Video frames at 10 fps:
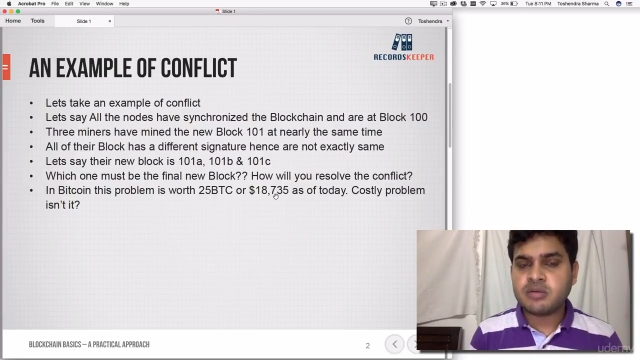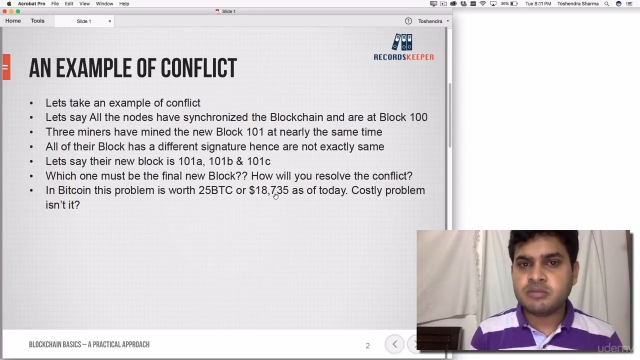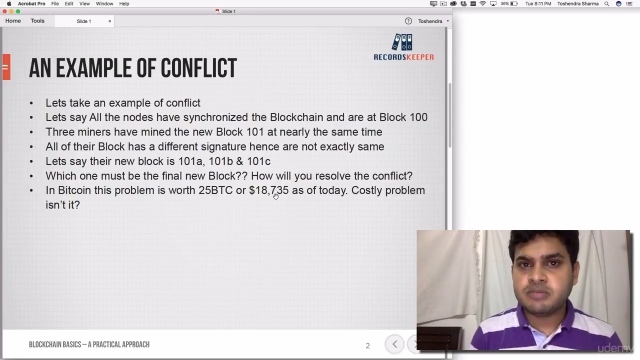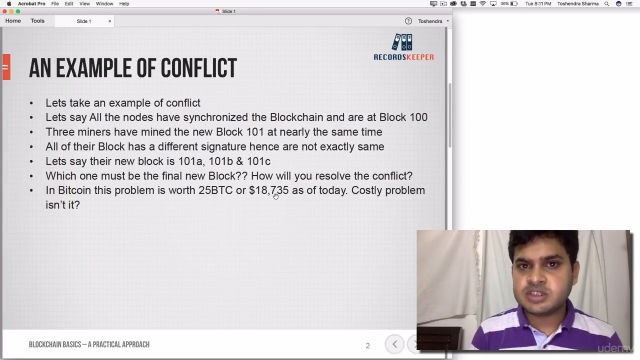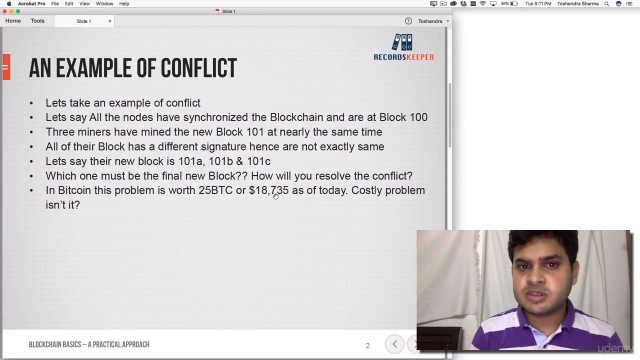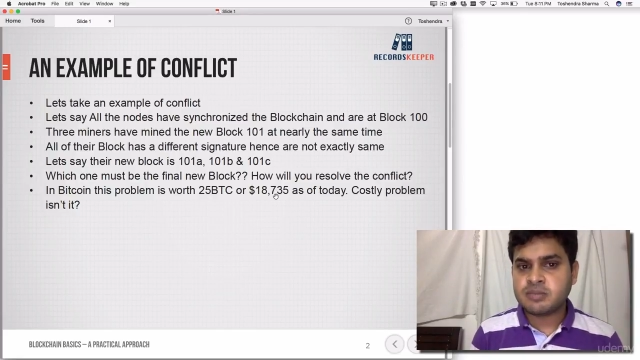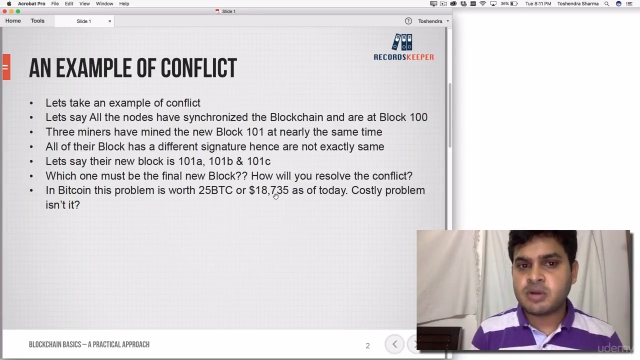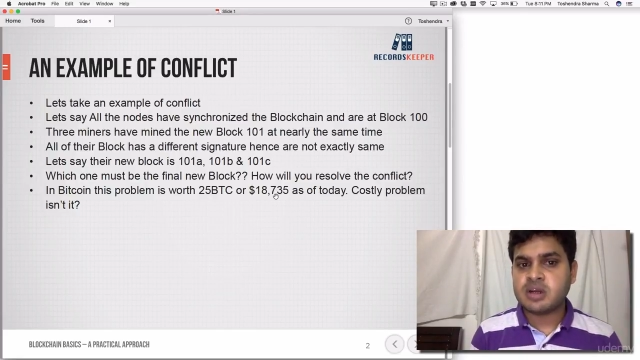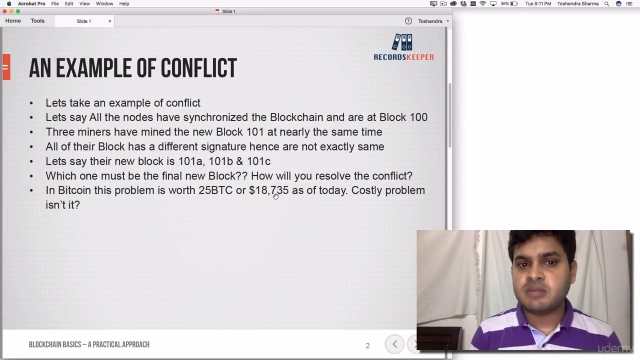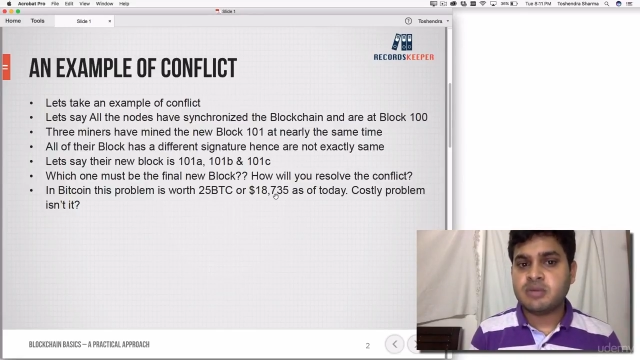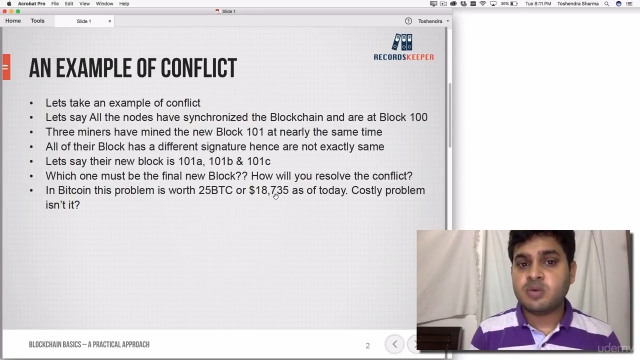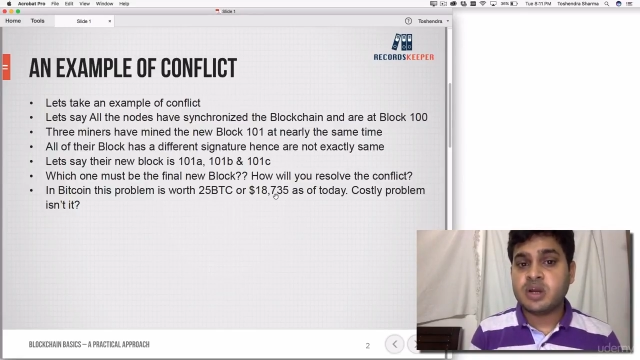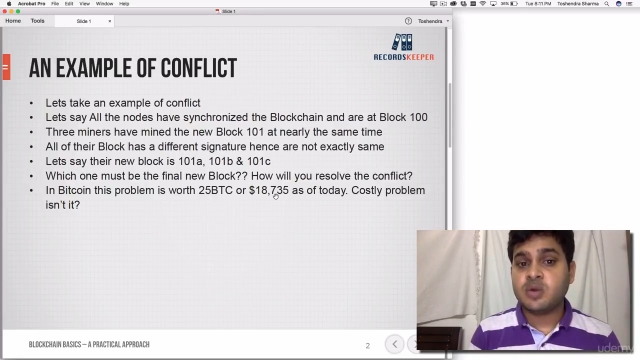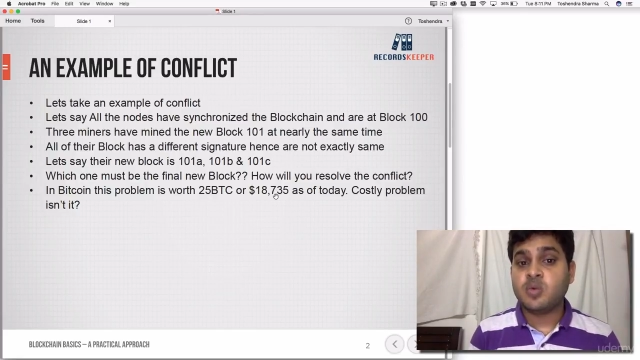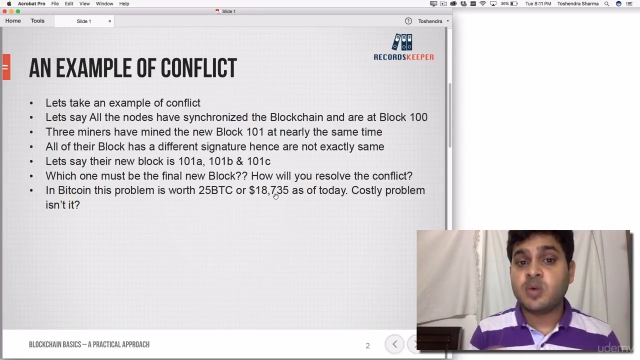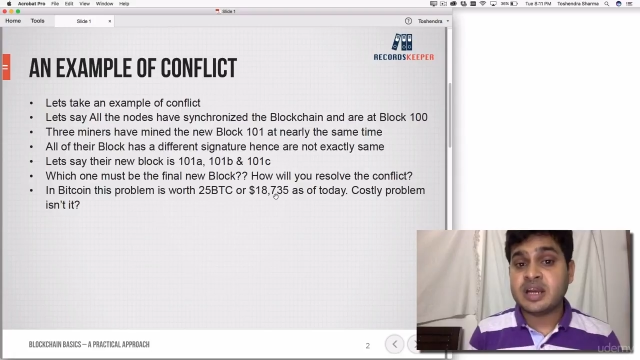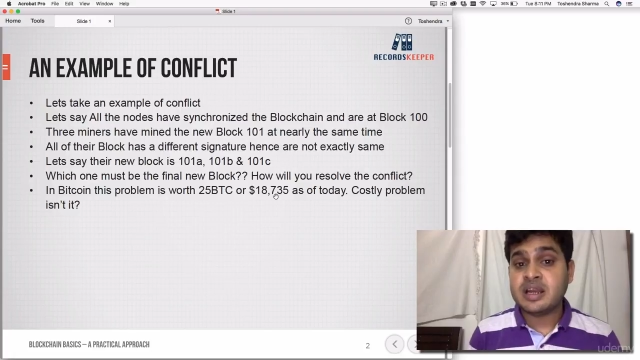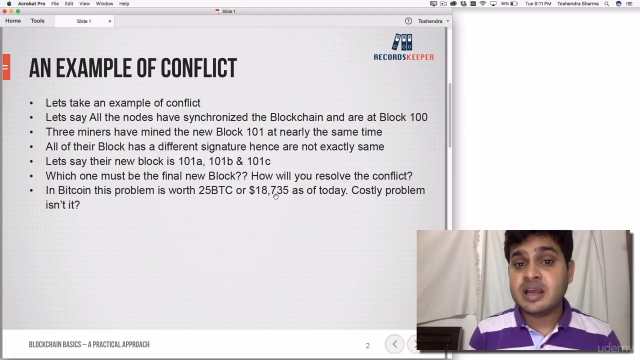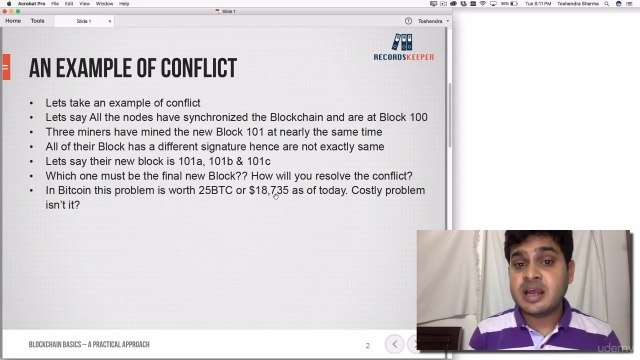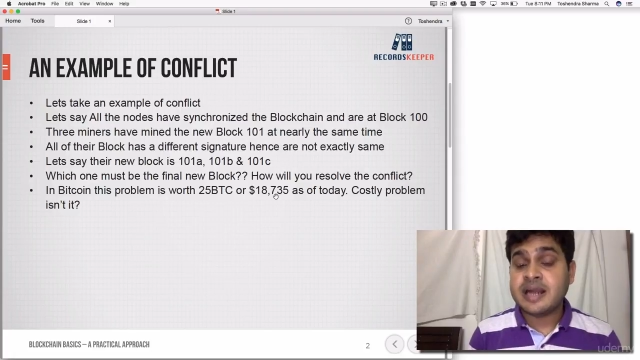which is the block number 101